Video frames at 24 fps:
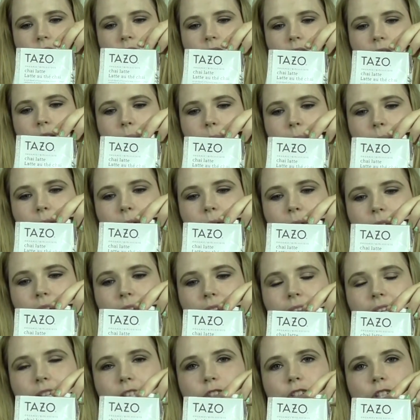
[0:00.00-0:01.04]
um, the
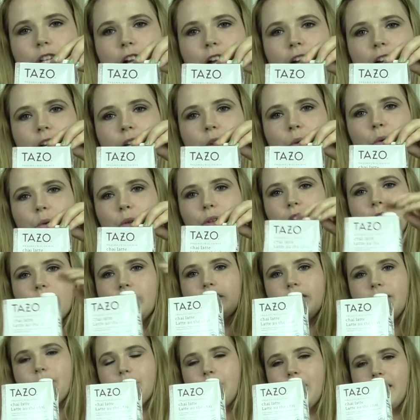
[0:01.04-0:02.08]
organic chai or
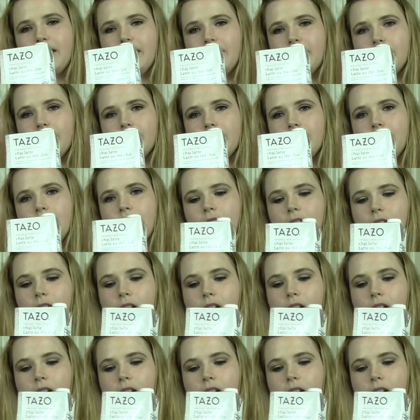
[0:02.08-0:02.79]
just the regular.